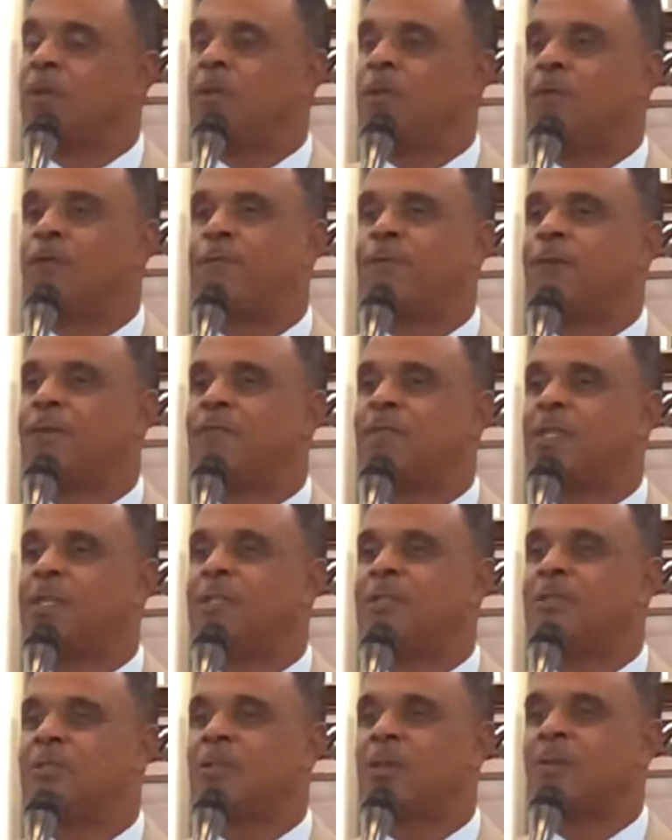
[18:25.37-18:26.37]
Luke
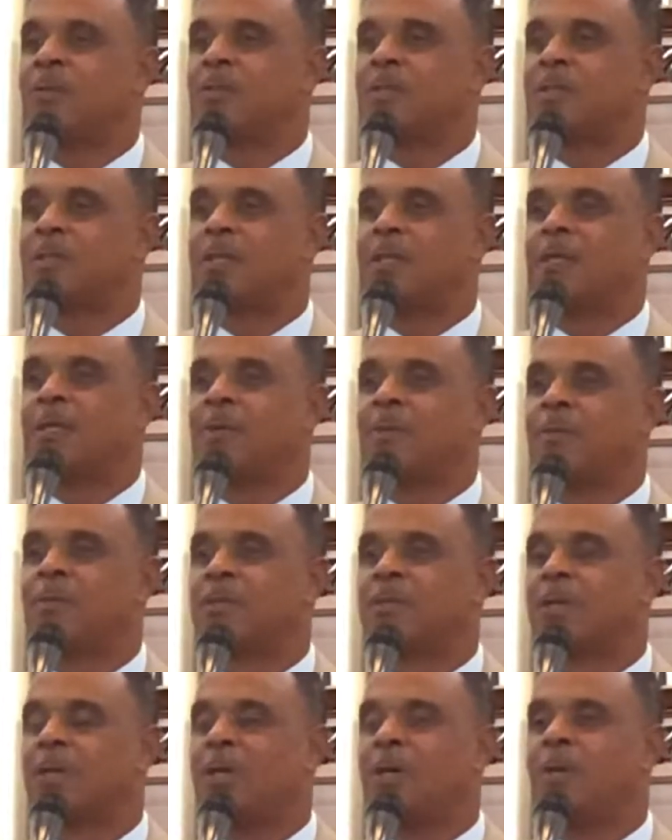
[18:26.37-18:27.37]
15 shows us that there
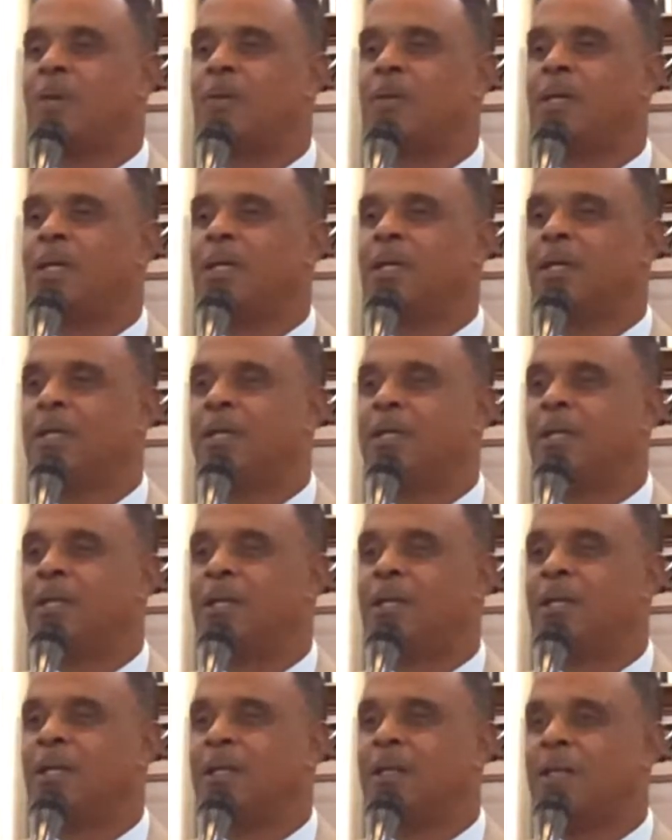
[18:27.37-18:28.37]
was a coin
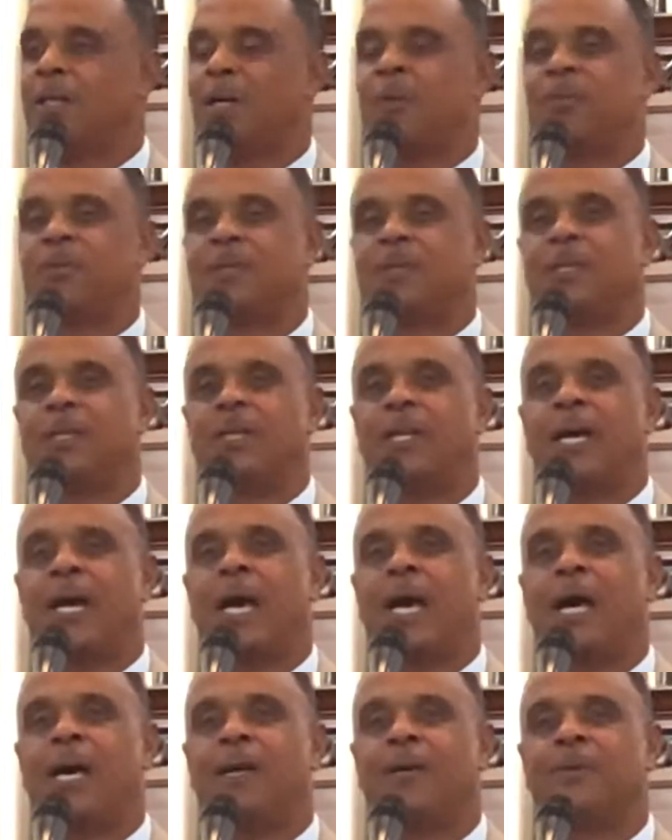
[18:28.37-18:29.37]
that was in the
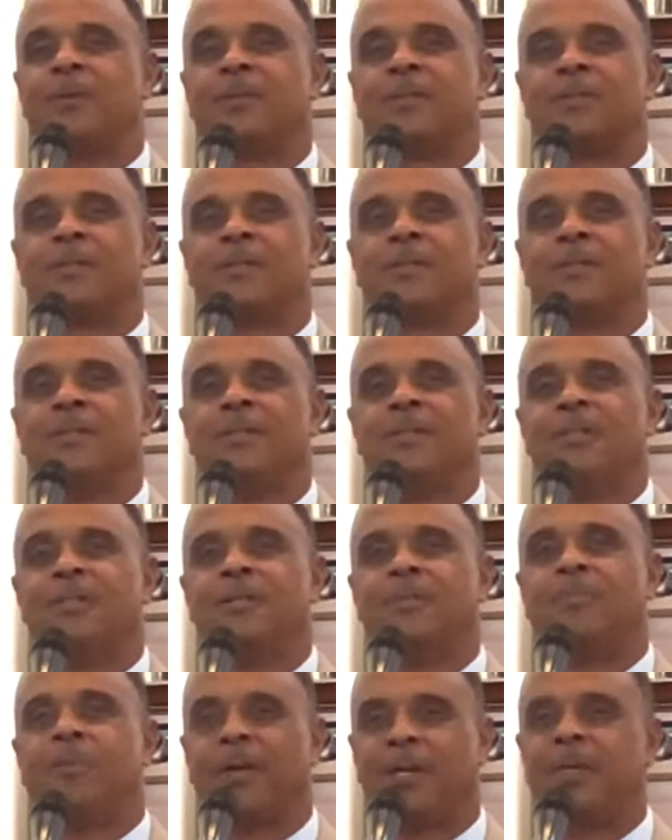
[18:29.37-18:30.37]
house,
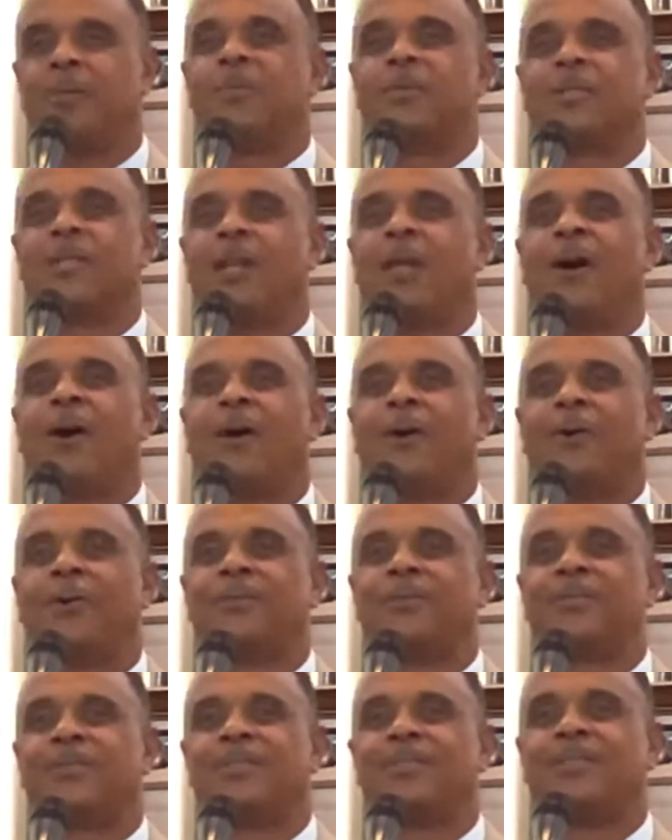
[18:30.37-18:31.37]
but it was
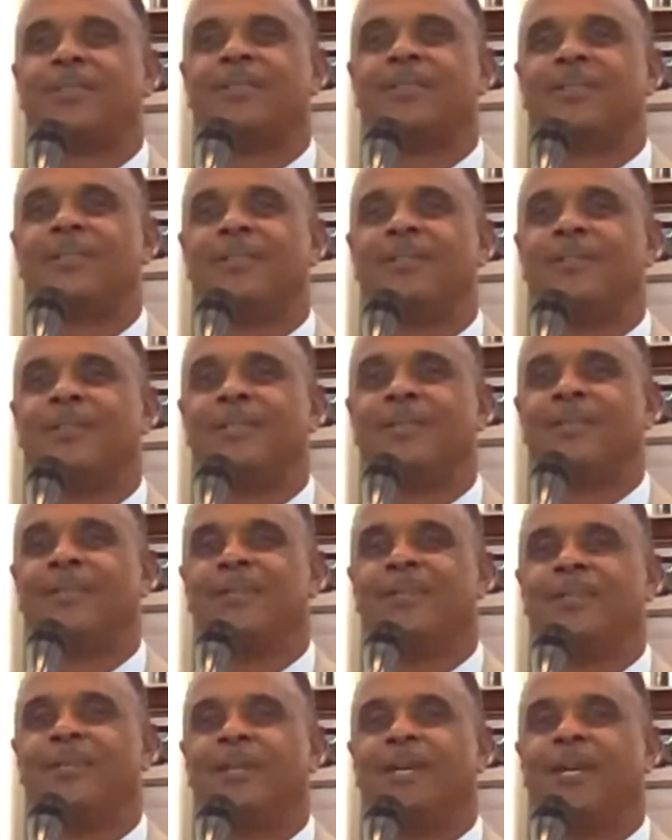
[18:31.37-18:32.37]
lost.
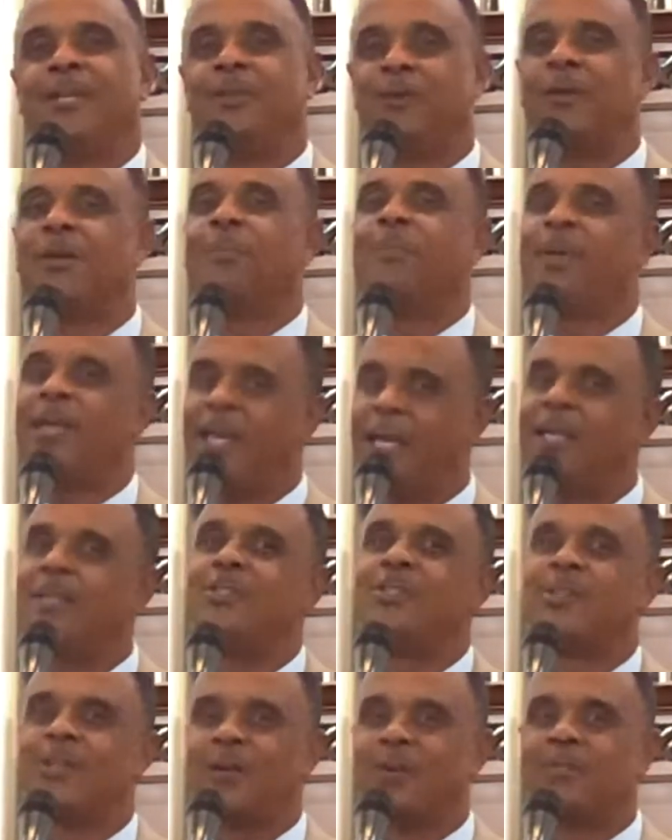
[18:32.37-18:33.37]
And you could be
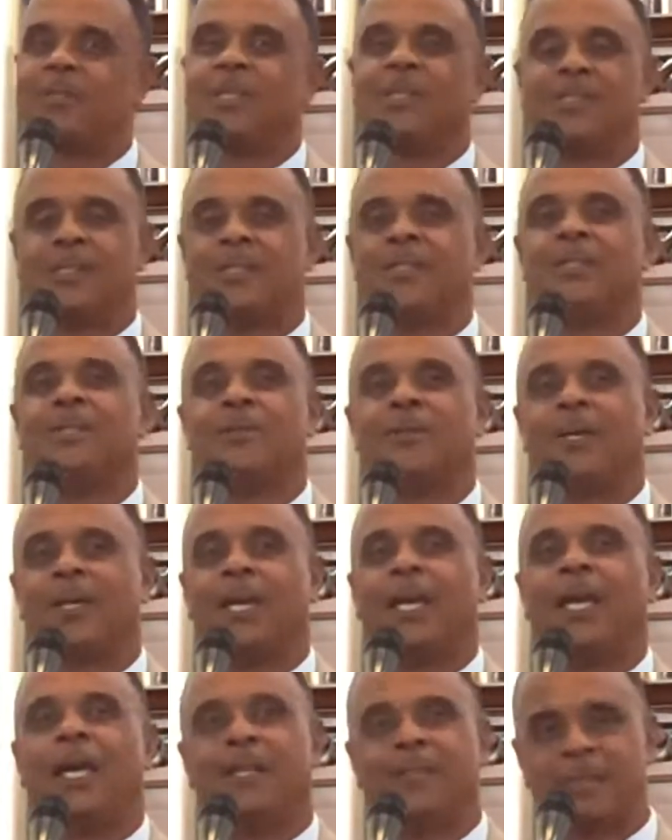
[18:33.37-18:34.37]
in church and still,
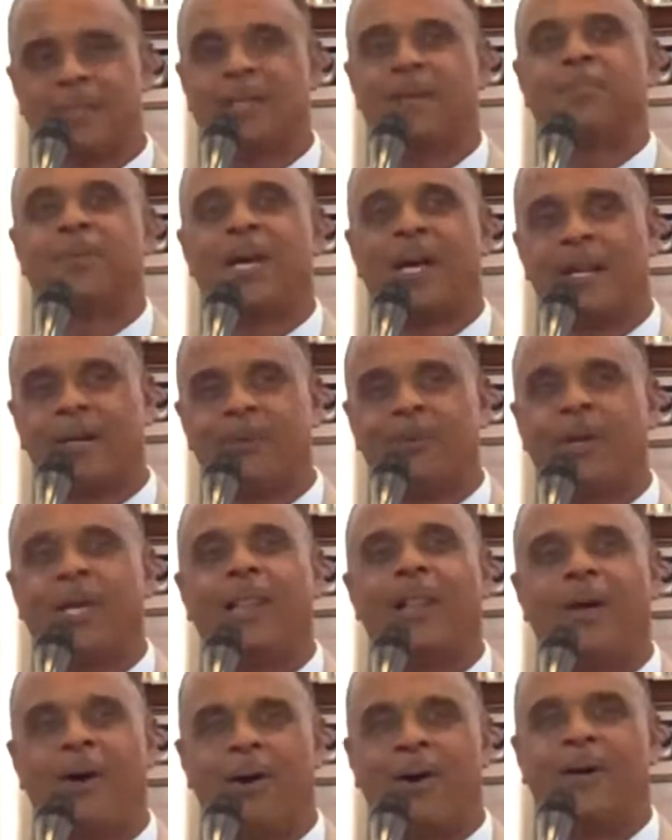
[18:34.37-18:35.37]
in some kind of way,
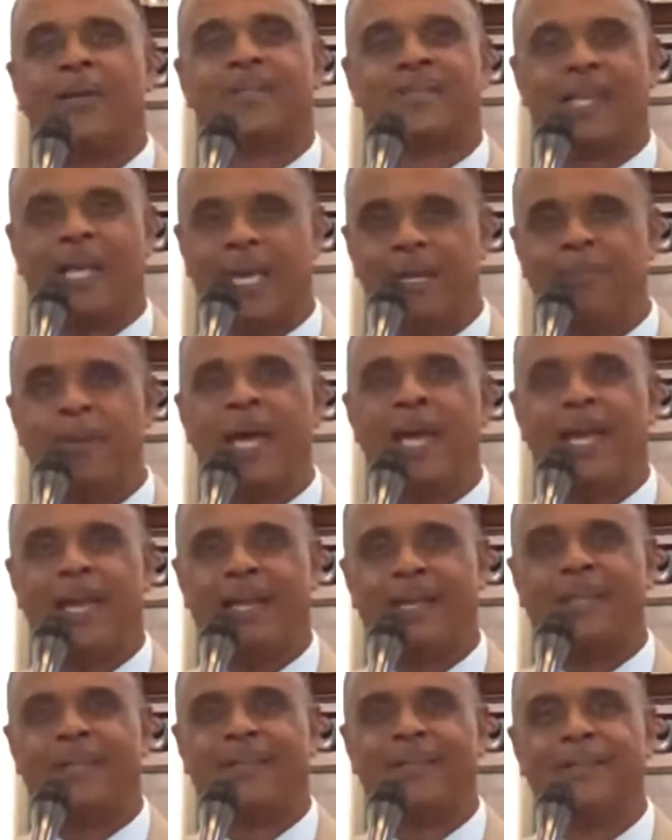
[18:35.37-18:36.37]
lost.
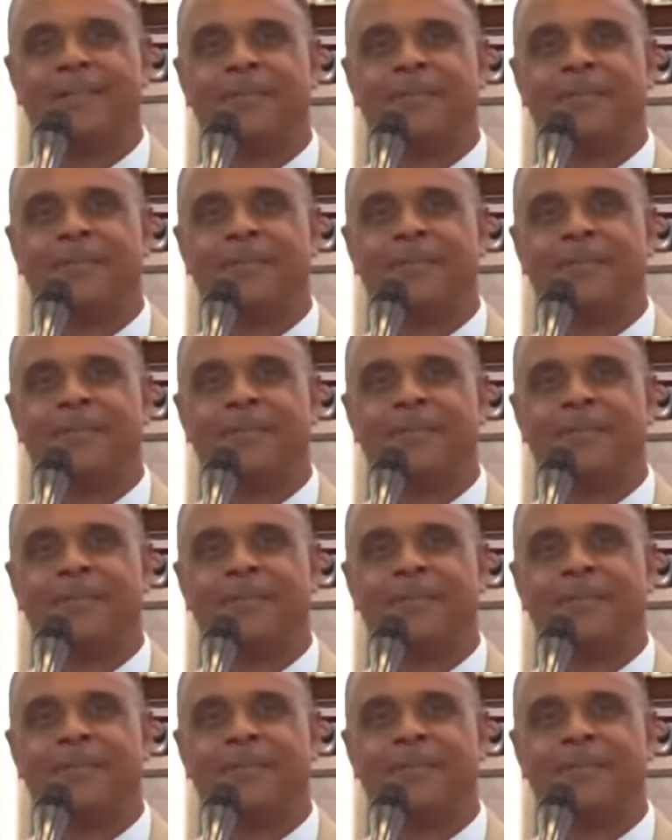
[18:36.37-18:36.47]
Amen.